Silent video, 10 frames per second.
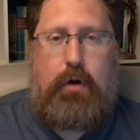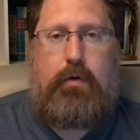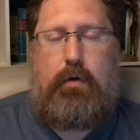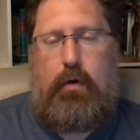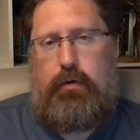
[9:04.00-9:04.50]

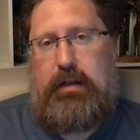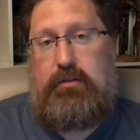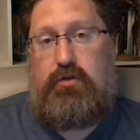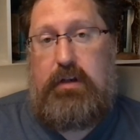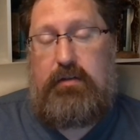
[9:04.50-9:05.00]
growth in
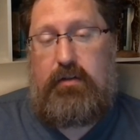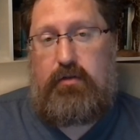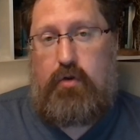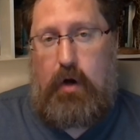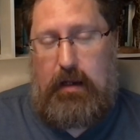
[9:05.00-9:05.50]
Jesus
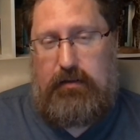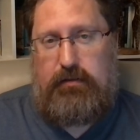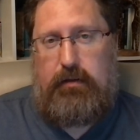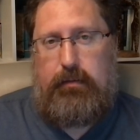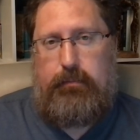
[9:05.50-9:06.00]

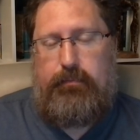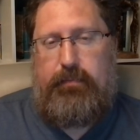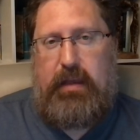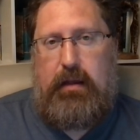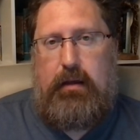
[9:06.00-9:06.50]
Christ,
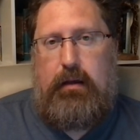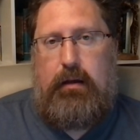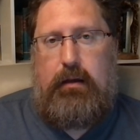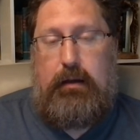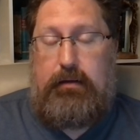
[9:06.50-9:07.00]

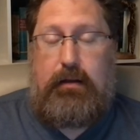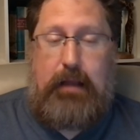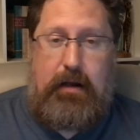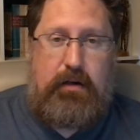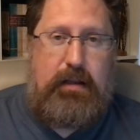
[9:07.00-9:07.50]
in the
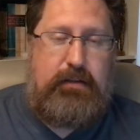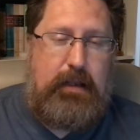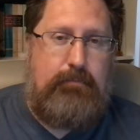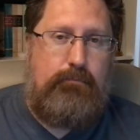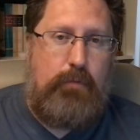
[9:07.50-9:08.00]
Latter-day
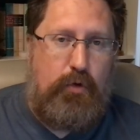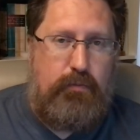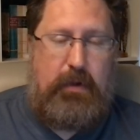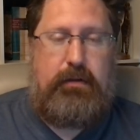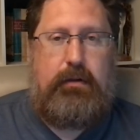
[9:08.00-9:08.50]
Saint
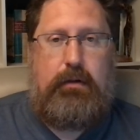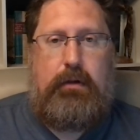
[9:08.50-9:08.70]
movement,